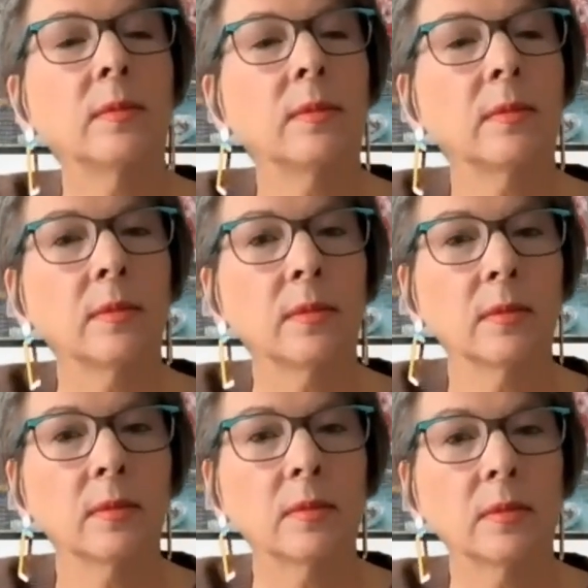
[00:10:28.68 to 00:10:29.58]

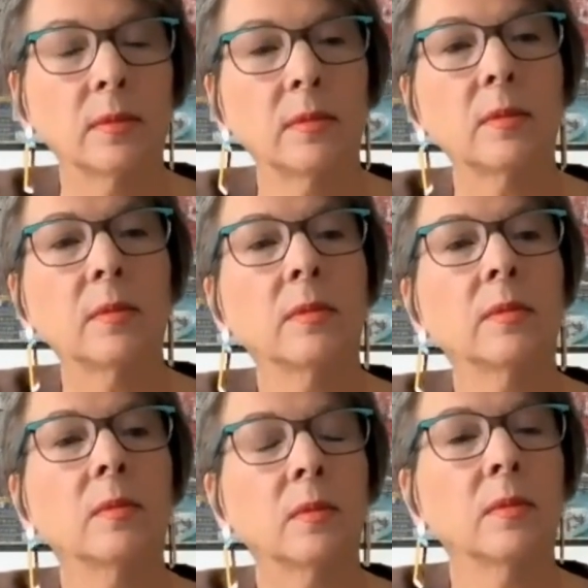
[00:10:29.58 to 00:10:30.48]

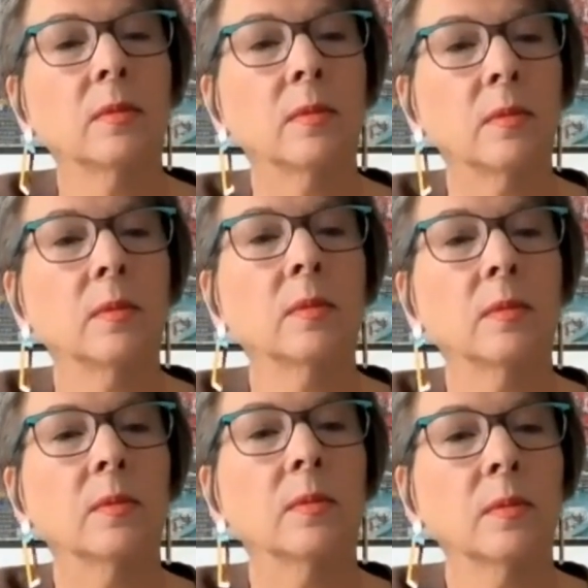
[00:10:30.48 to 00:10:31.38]

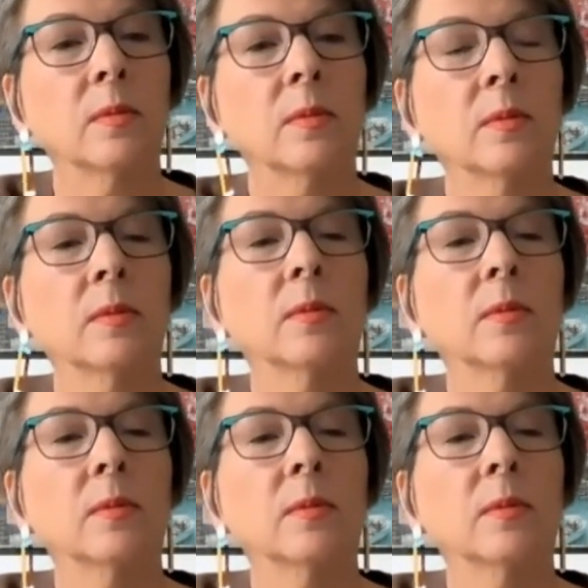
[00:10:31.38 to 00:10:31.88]
(not speaking)